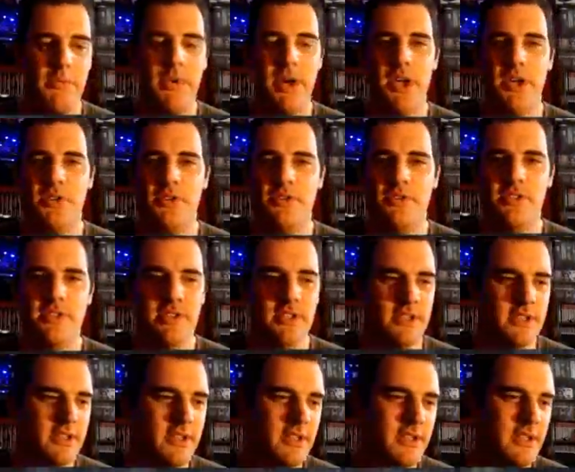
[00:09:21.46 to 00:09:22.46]
modes
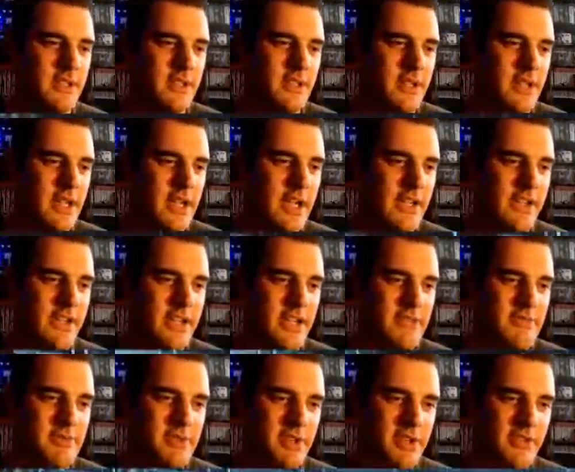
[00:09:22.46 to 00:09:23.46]
and how the
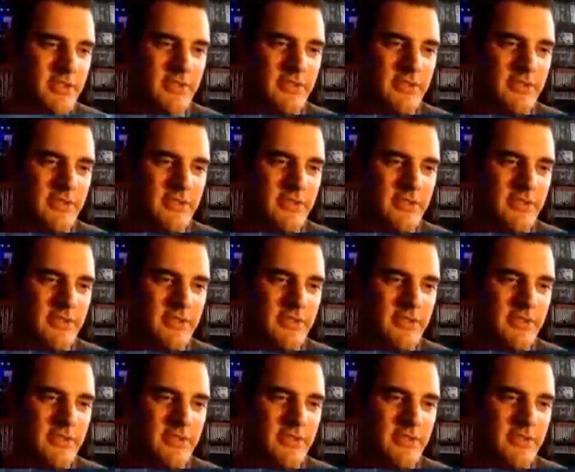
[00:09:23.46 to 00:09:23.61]
game's going to